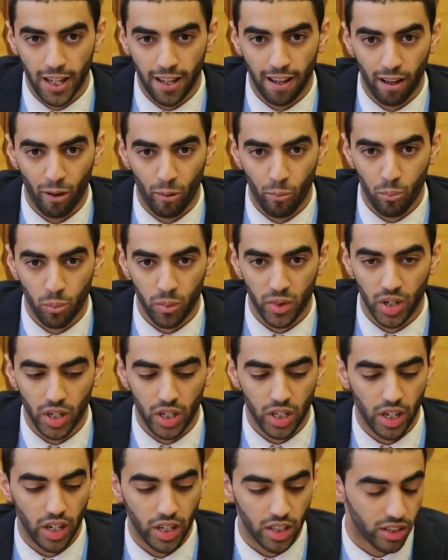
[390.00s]
To
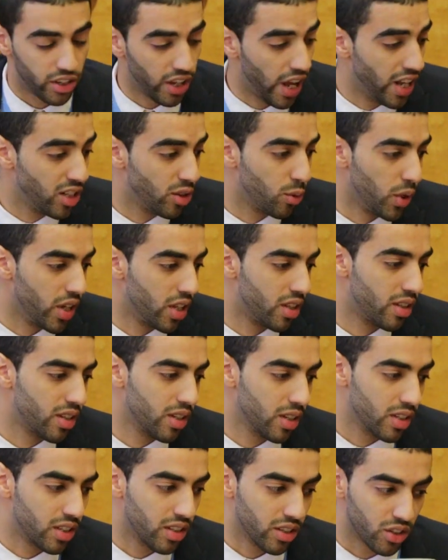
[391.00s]
end
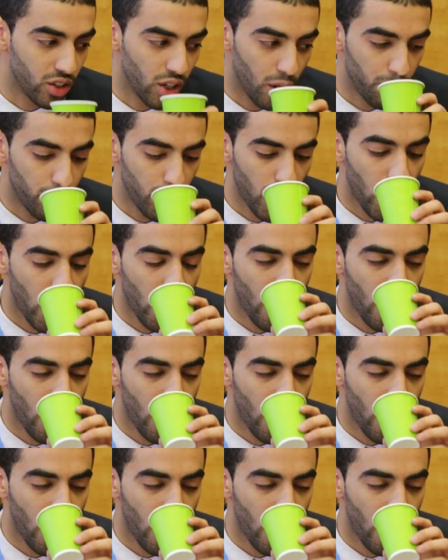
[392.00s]
with, stop